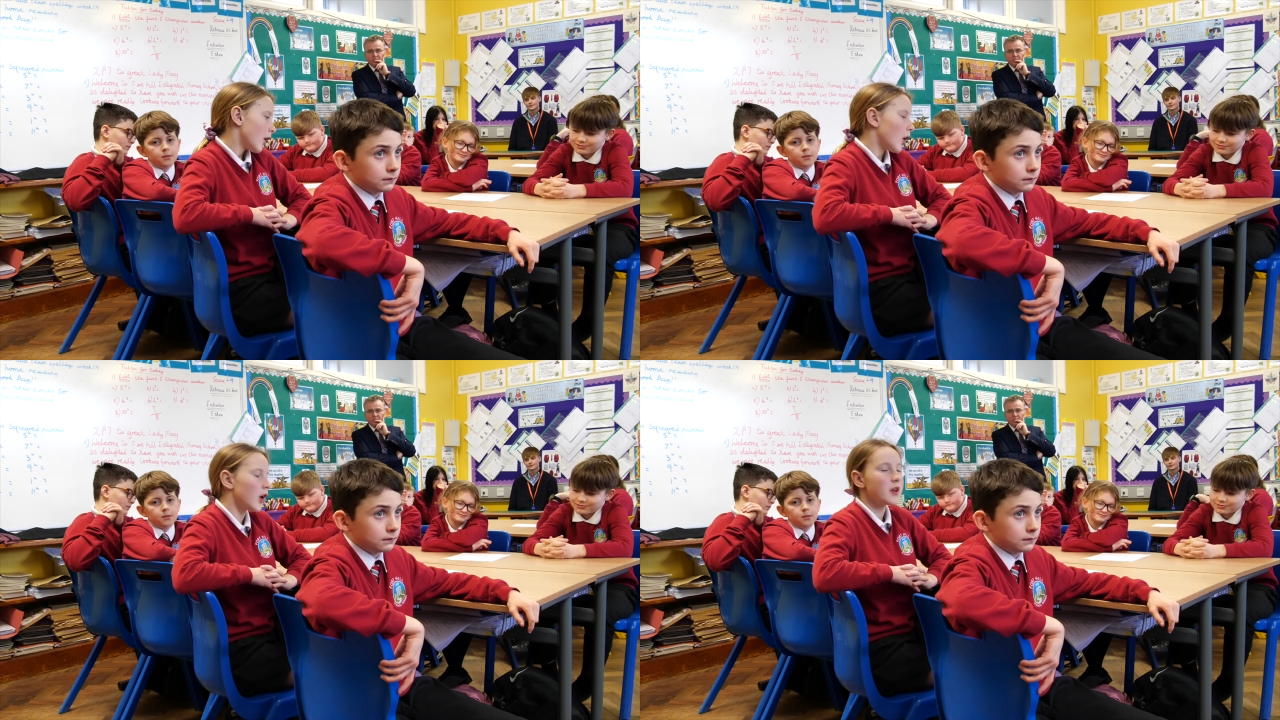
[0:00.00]

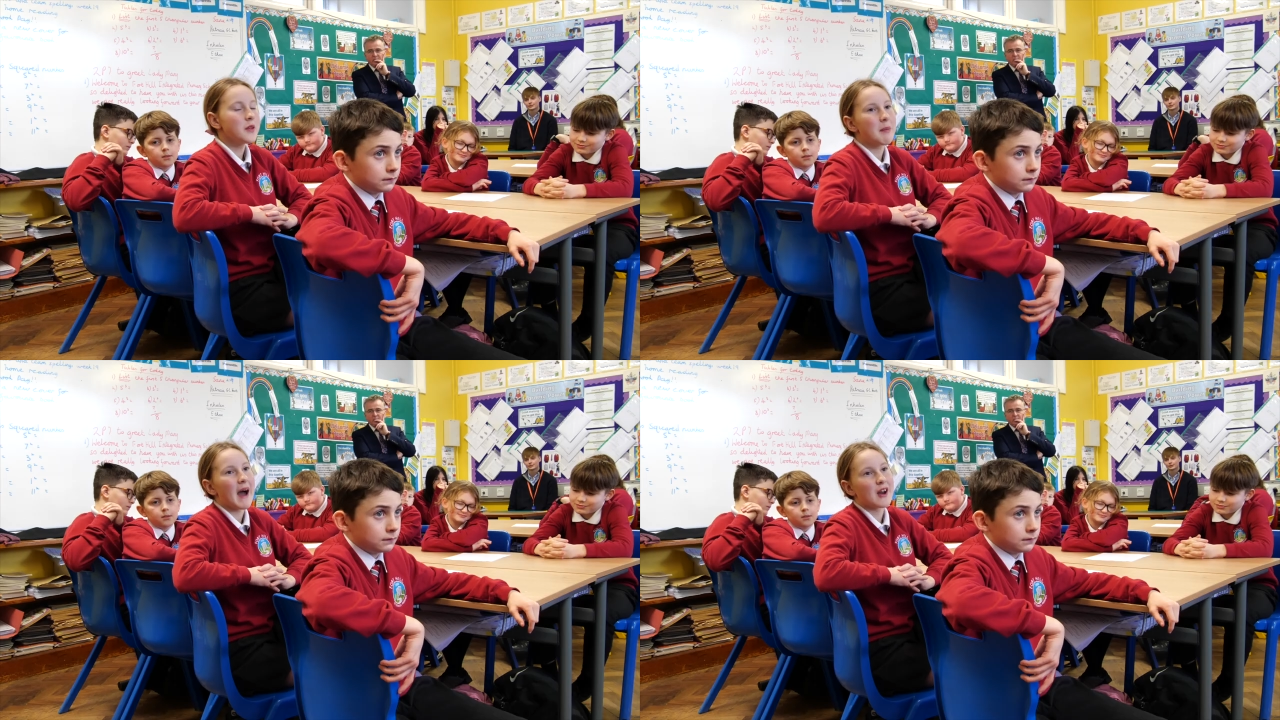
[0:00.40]
Speaker 1: Who
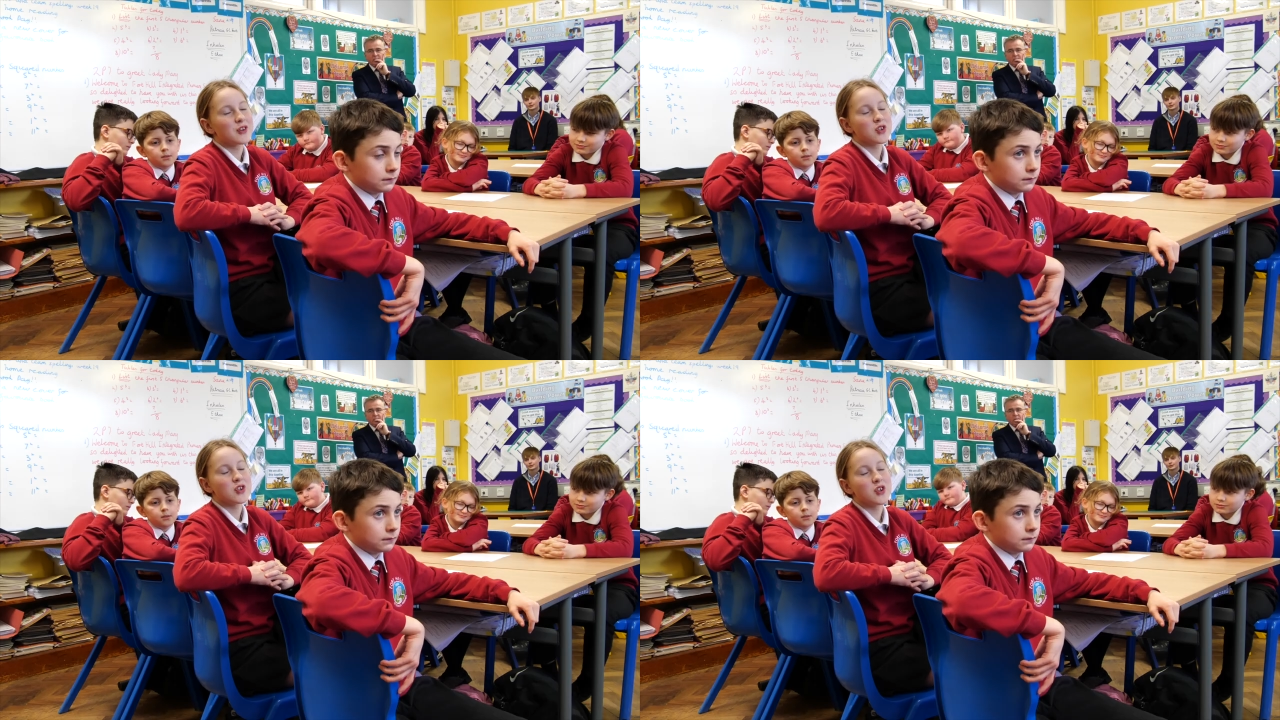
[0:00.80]

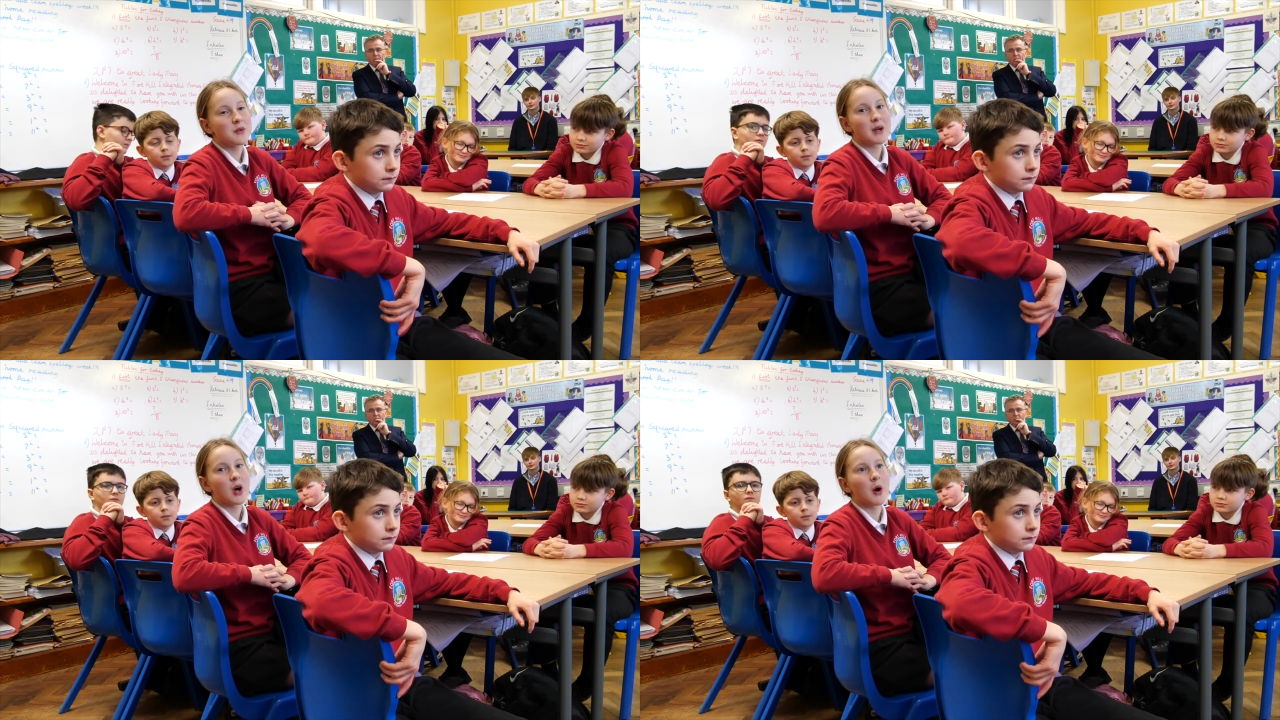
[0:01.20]
inspired you to
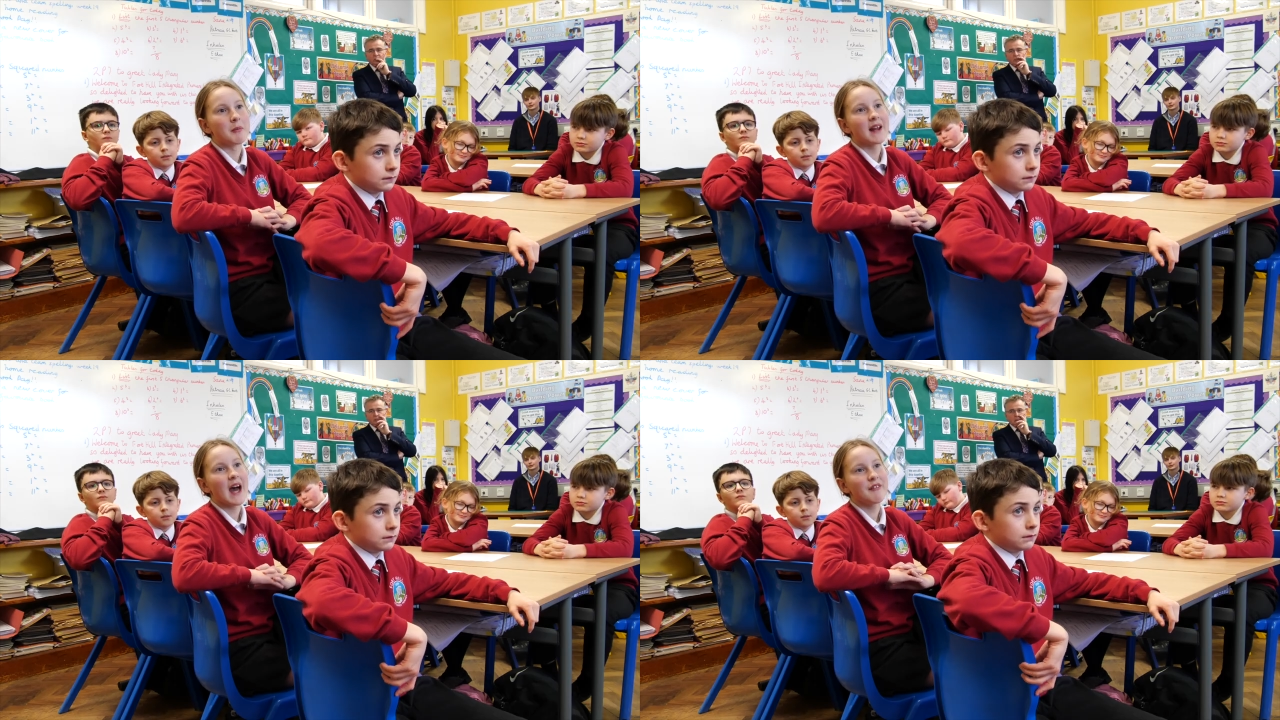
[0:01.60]
become
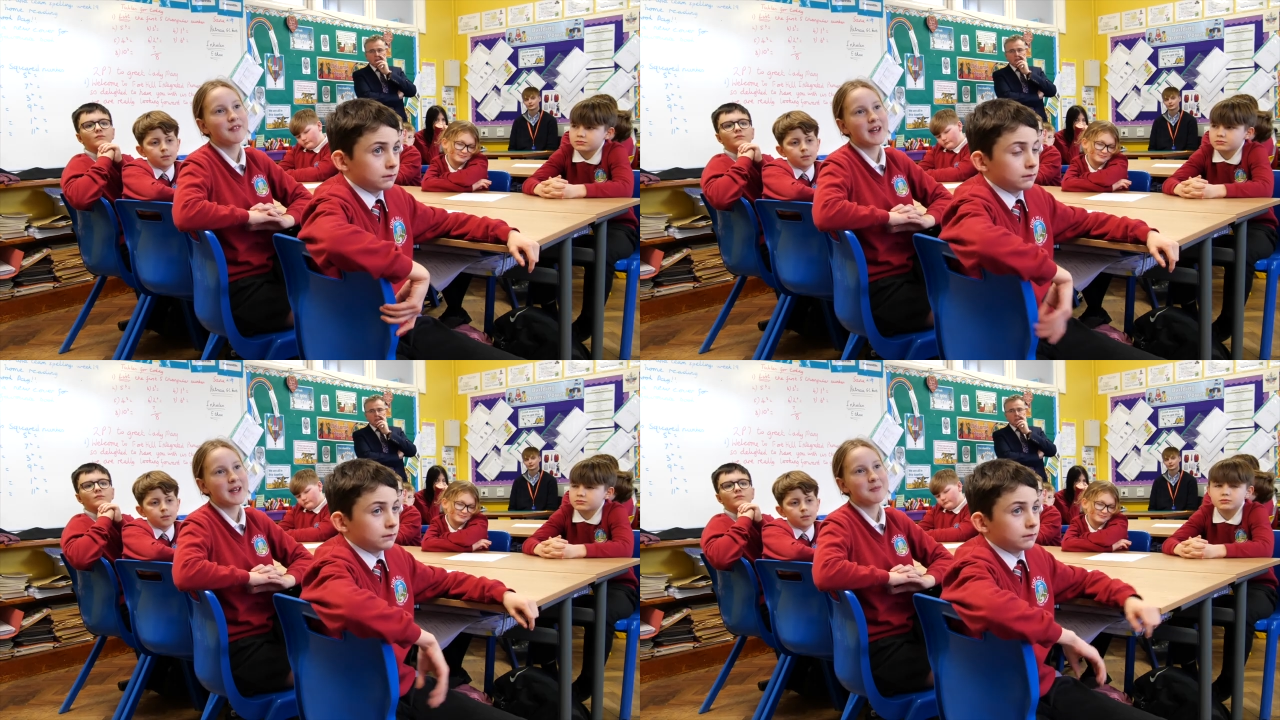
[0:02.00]
an
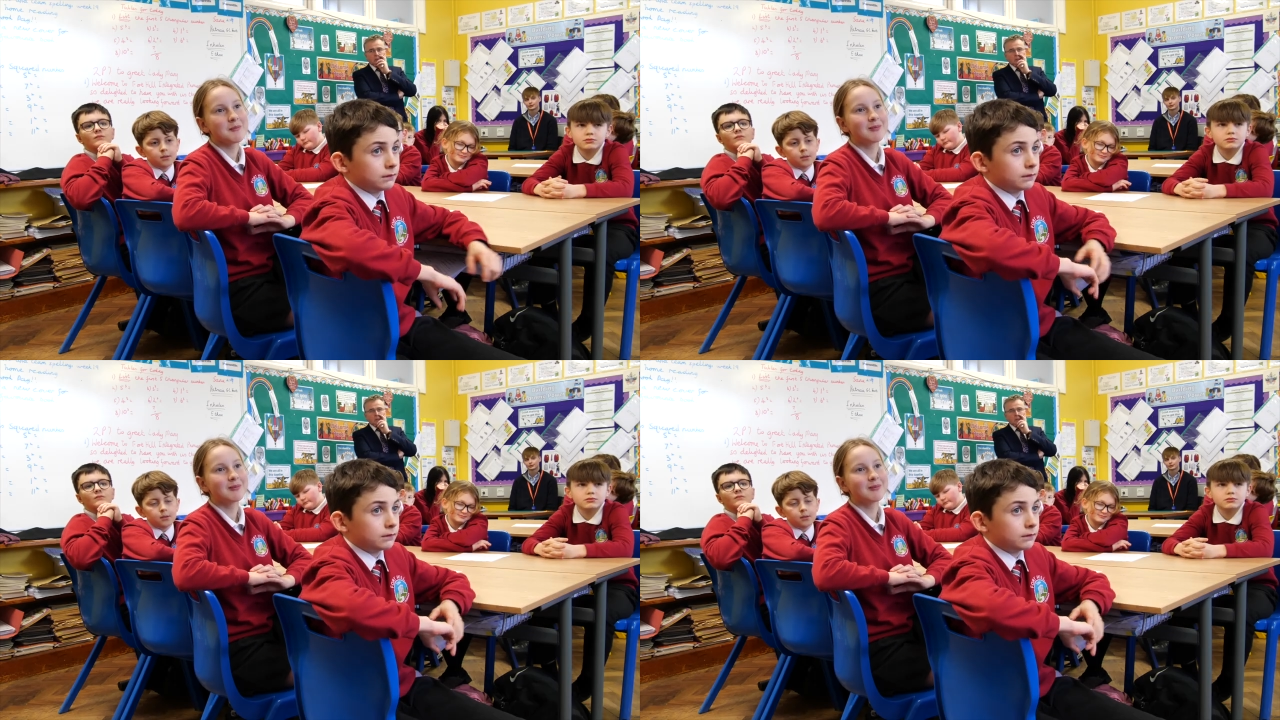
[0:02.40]
athlete?